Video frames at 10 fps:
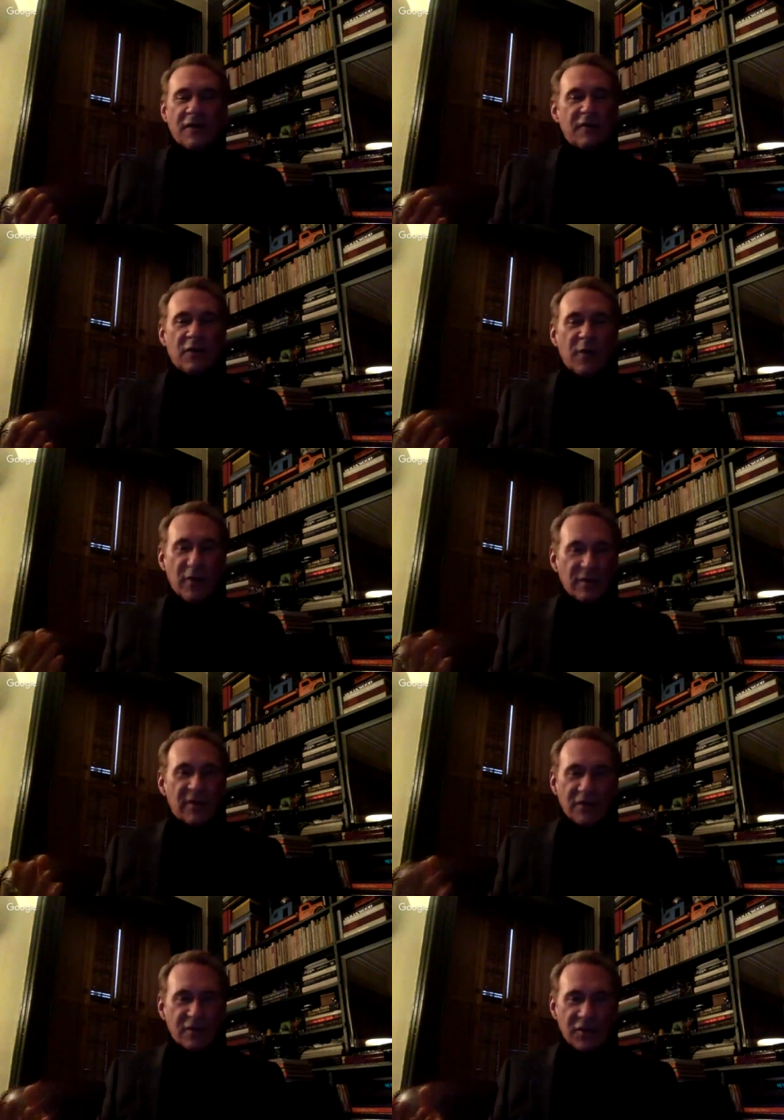you know, one of those,
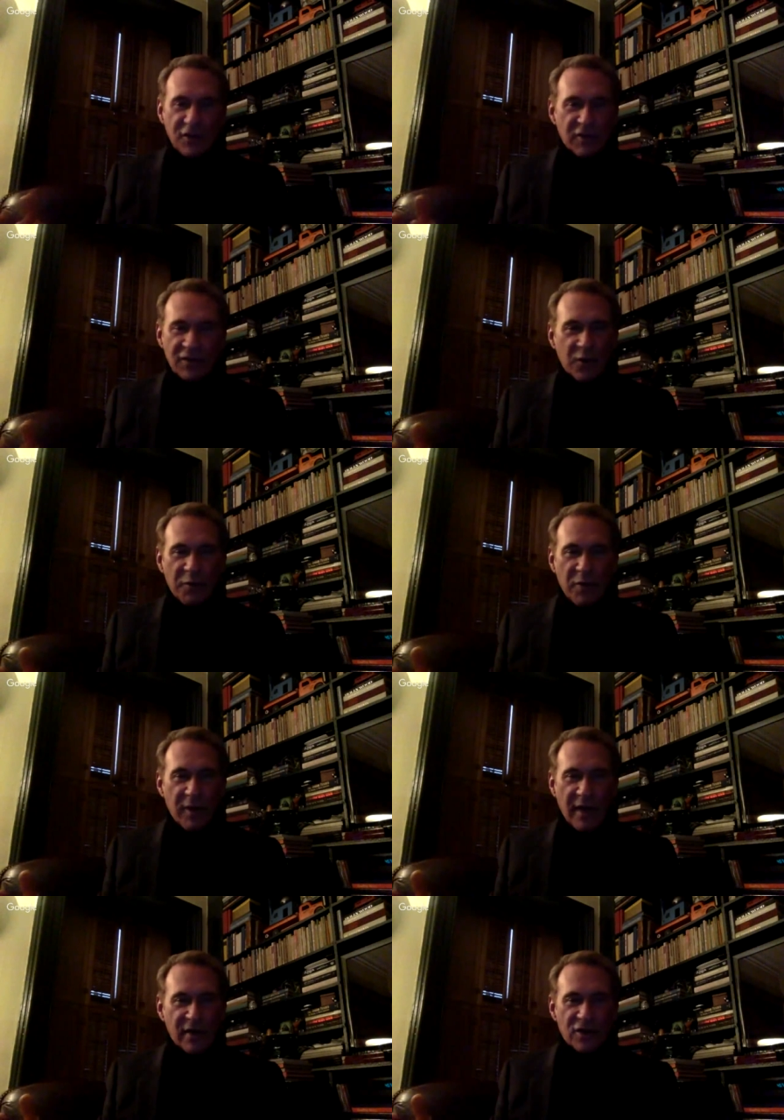those, those silk
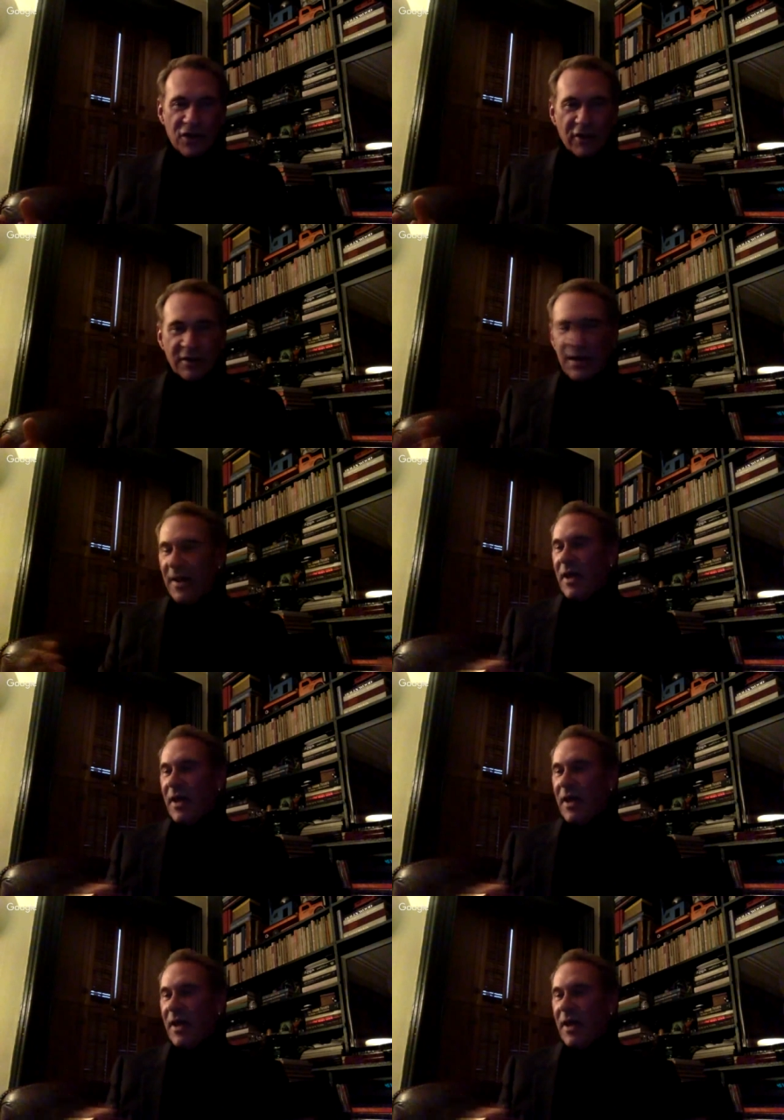brocaded shirts,